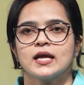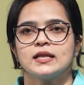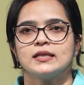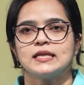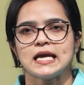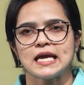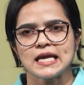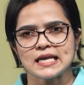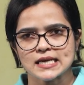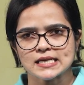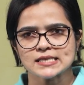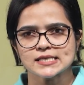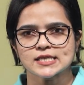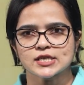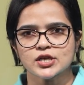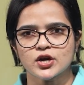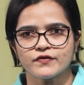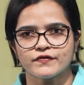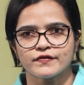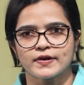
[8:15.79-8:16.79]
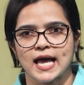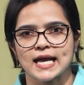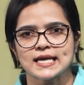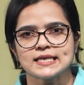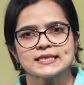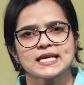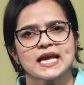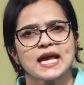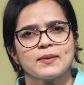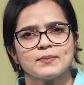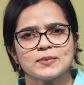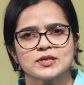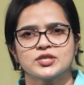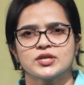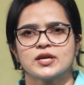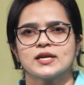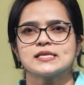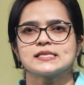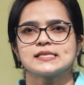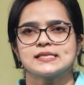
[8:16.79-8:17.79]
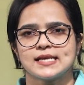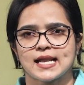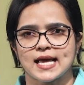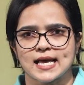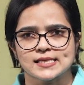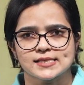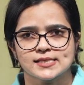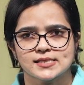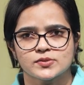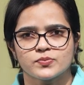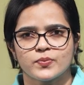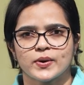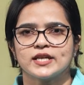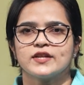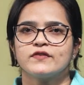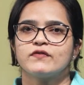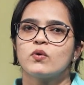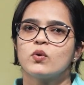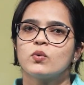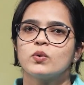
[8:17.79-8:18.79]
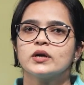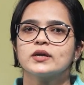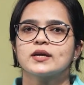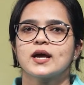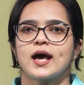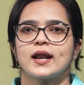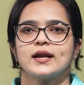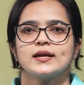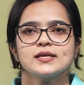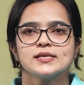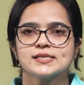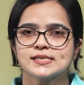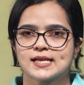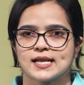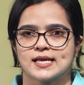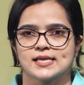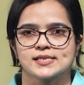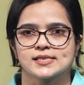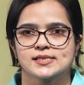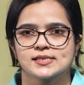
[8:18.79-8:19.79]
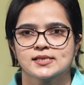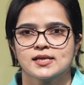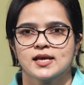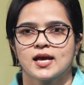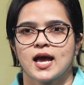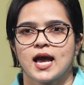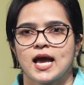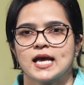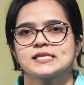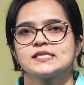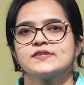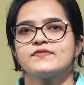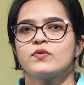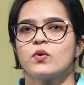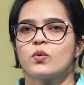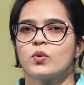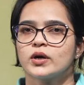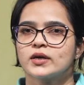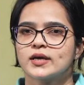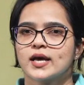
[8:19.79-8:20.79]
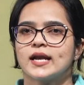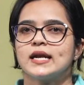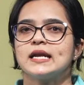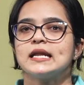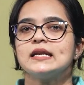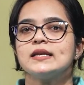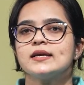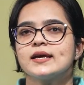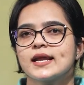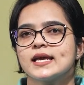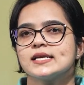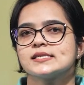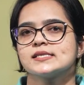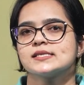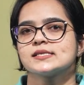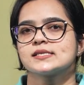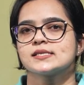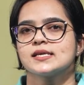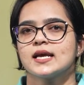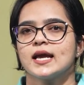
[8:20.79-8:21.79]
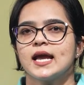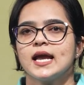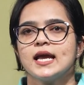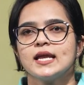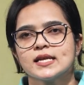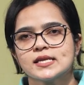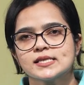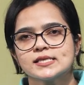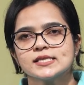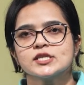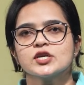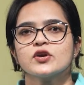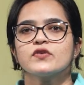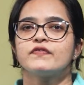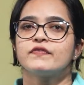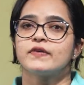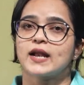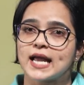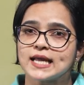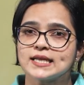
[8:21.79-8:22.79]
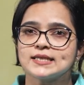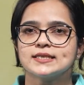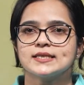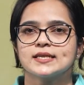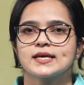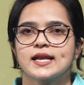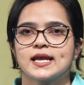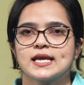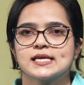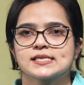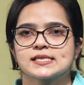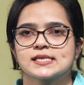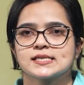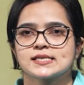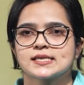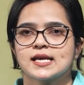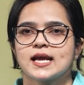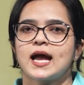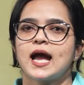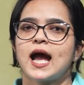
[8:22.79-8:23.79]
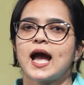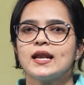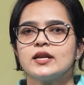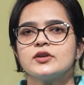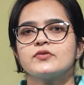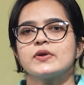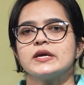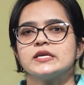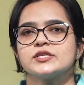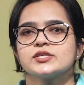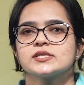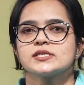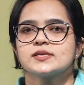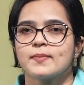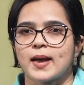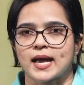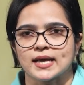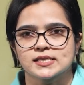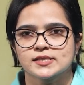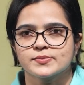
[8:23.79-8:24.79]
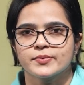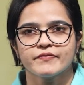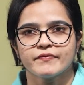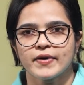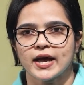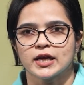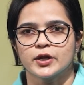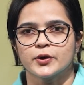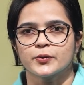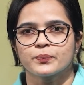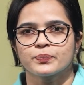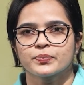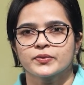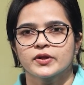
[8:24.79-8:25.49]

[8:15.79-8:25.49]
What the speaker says: The intensity of light emitted is less when the forward current is less. As the forward current increases, intensity of light increases and it reaches a maximum value.